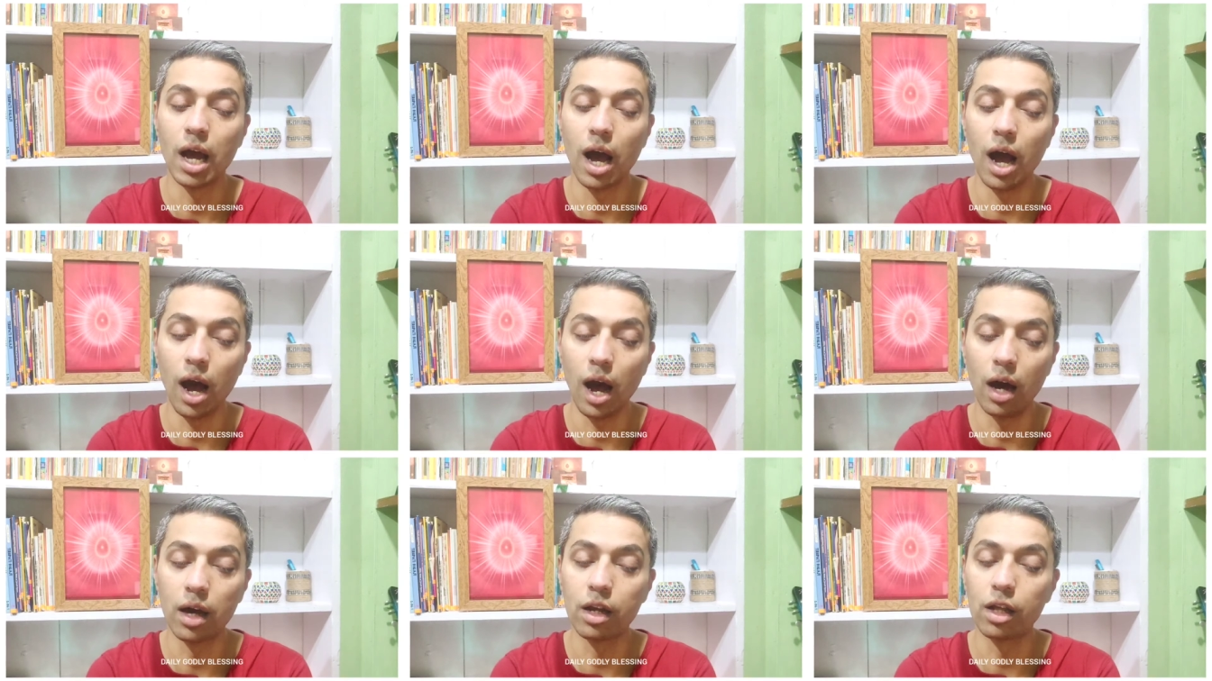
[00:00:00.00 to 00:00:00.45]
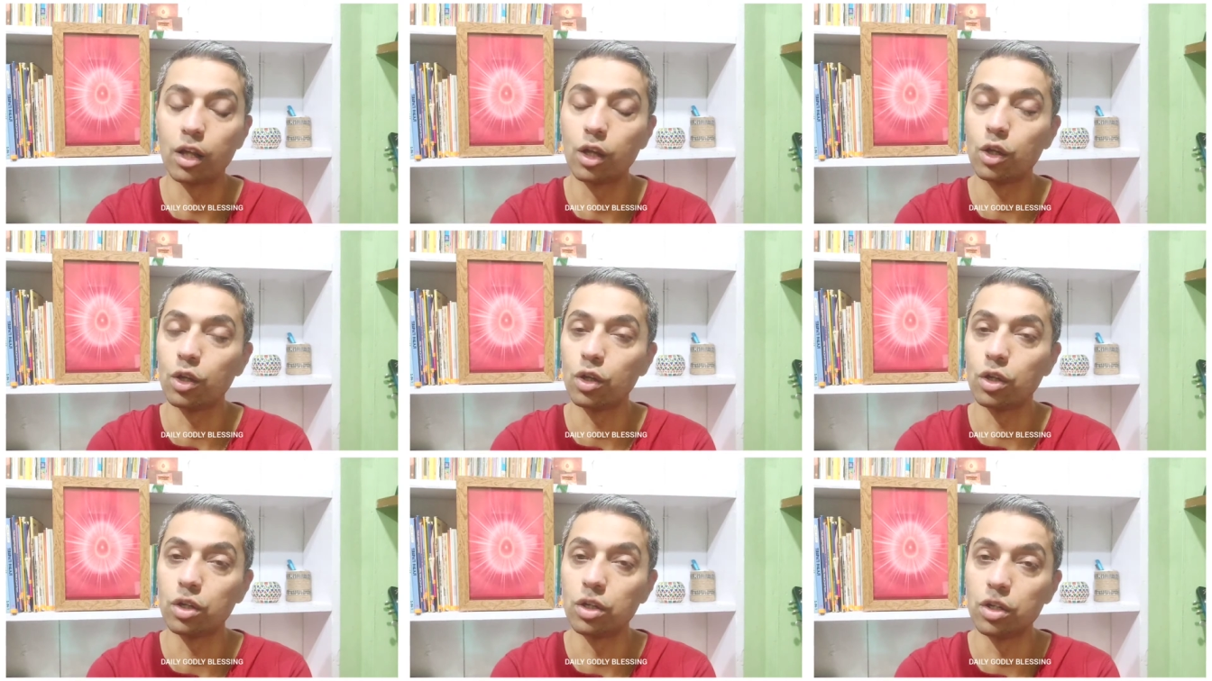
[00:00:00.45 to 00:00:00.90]
are
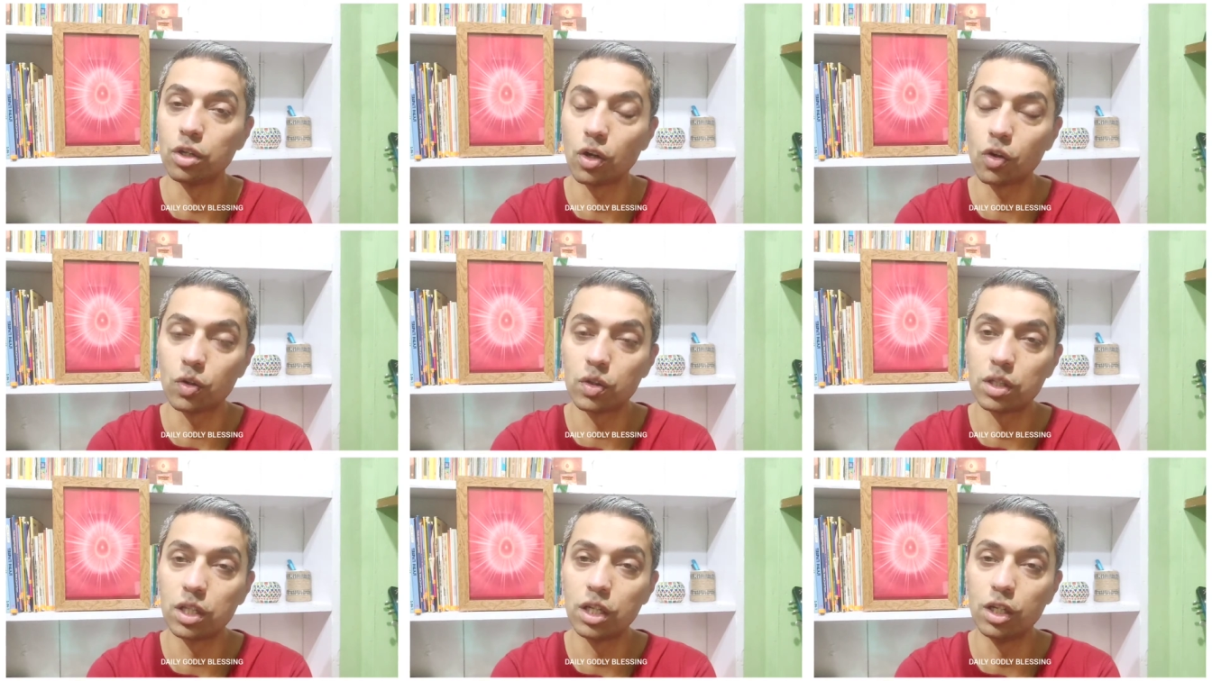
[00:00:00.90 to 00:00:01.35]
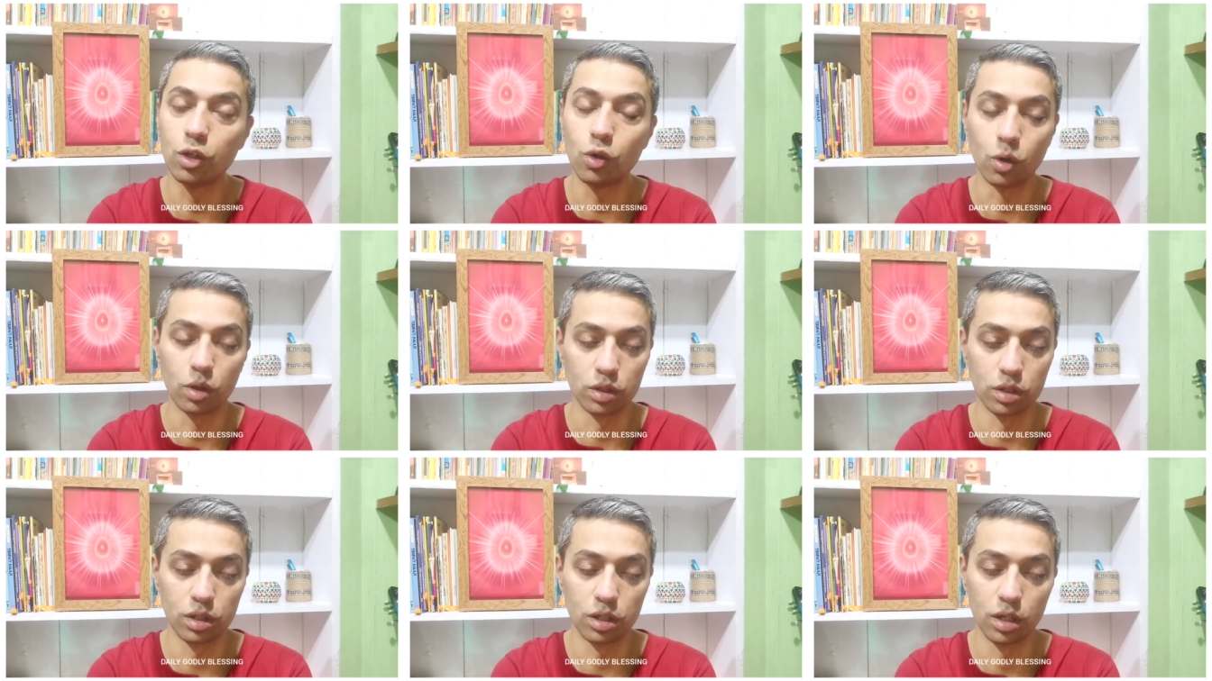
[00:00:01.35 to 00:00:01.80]
yukti
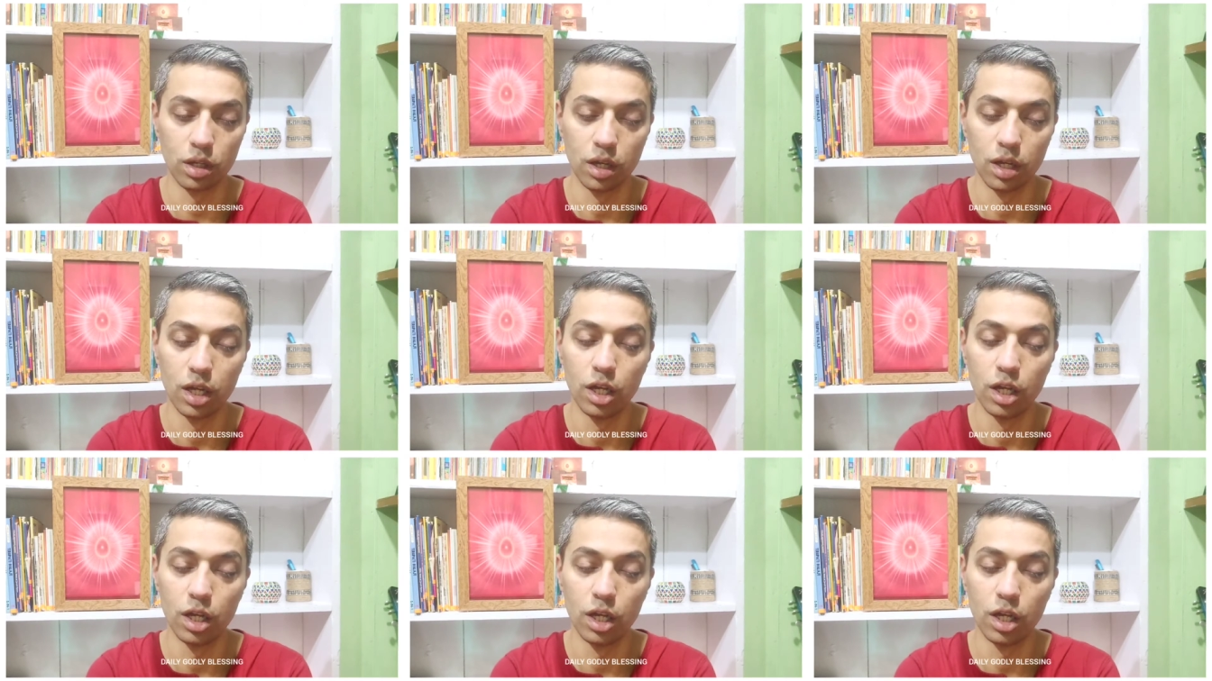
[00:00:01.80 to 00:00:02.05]
yukt.